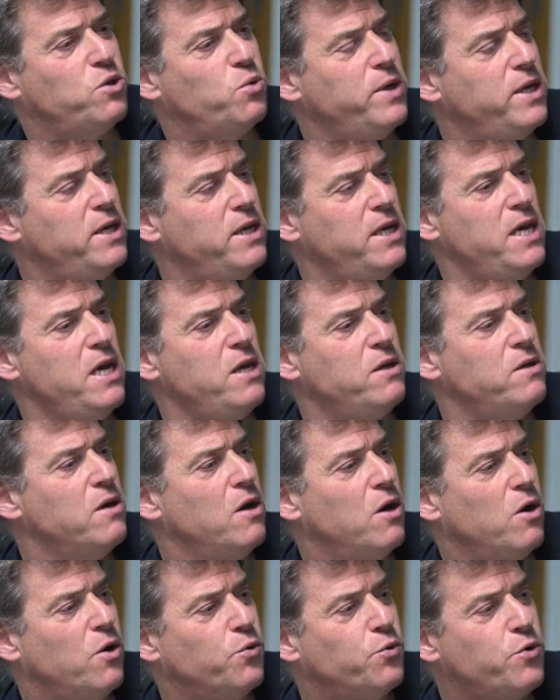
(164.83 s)
Do we need
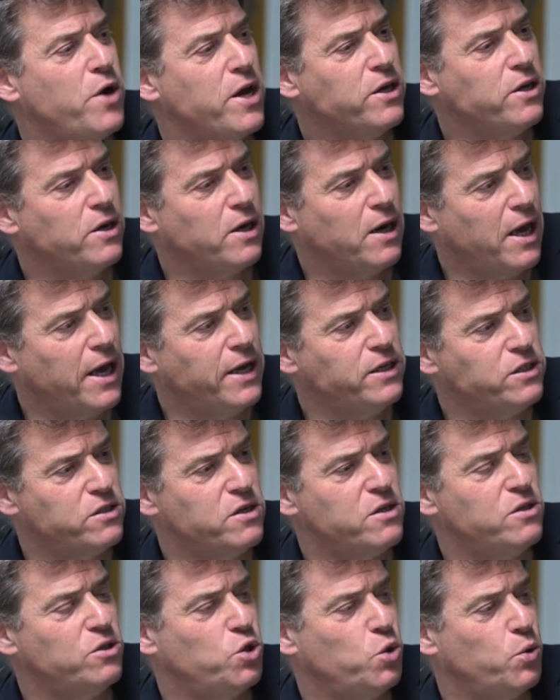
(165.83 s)

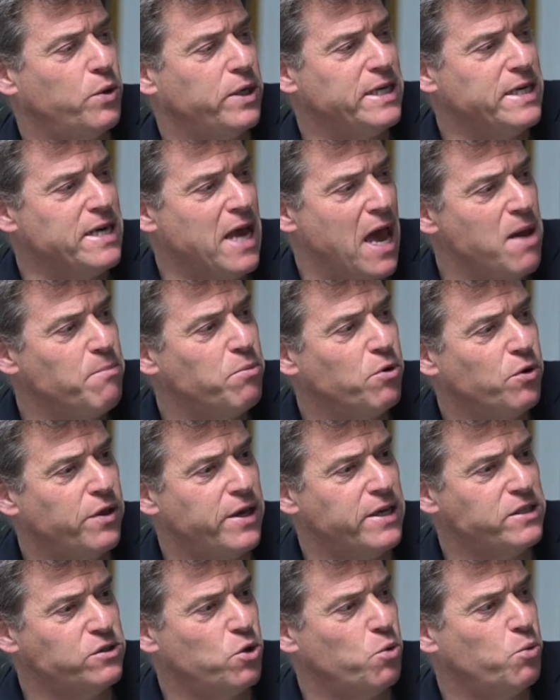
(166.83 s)
regulation to enable
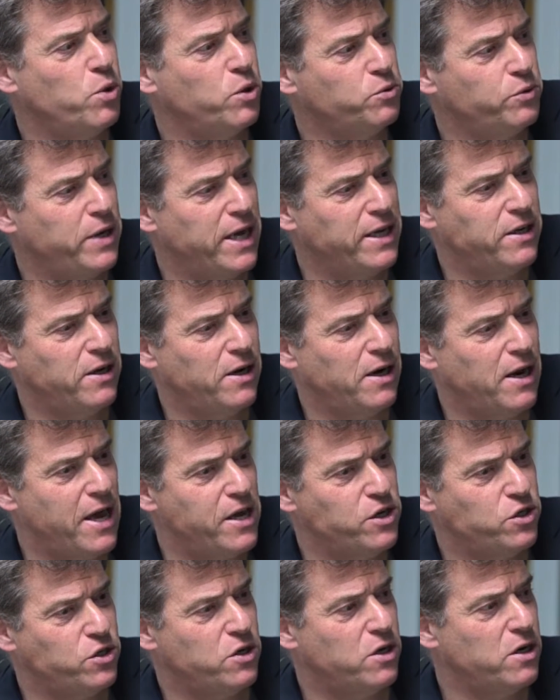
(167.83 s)
this, or will
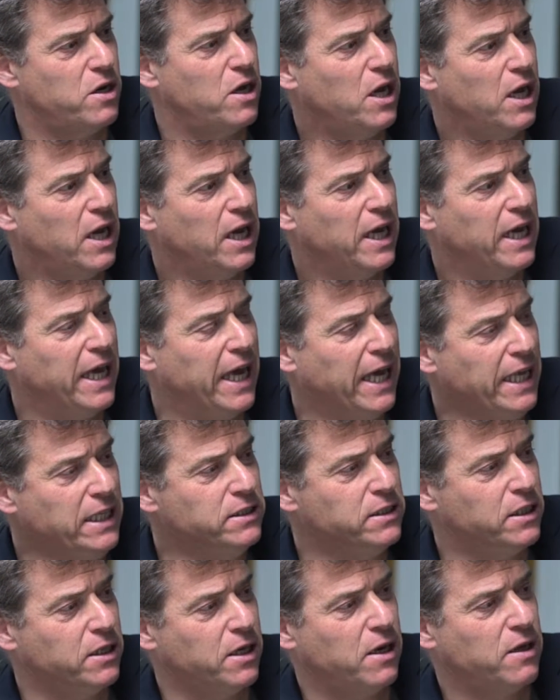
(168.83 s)
regulation
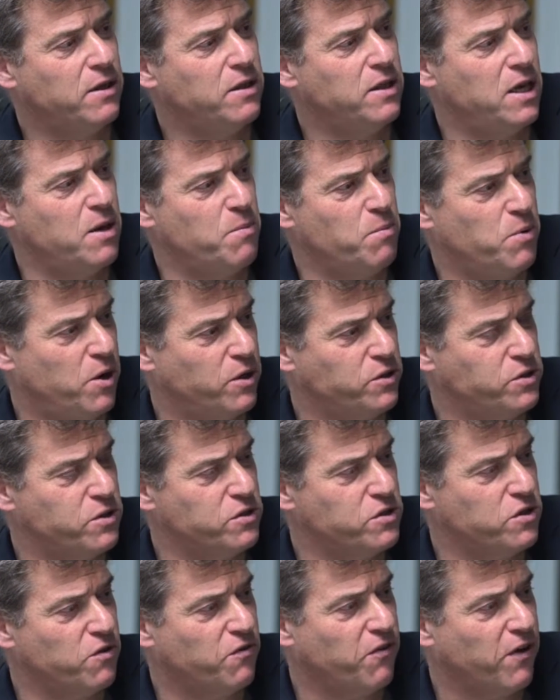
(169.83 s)
hinder the
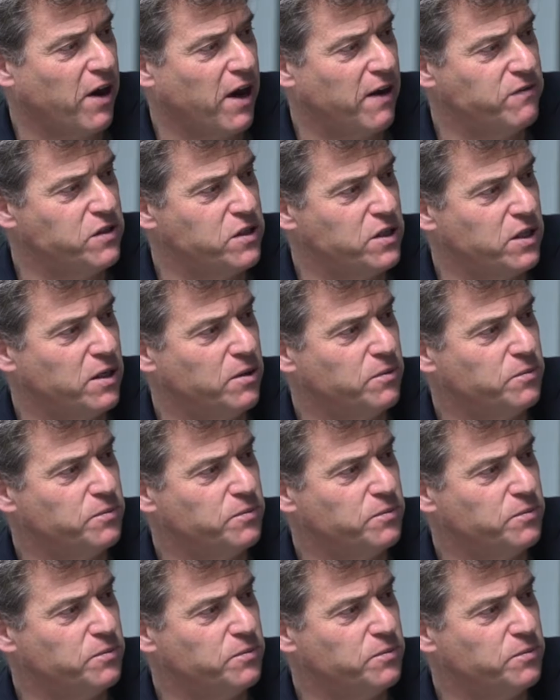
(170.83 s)
emergence of 5G?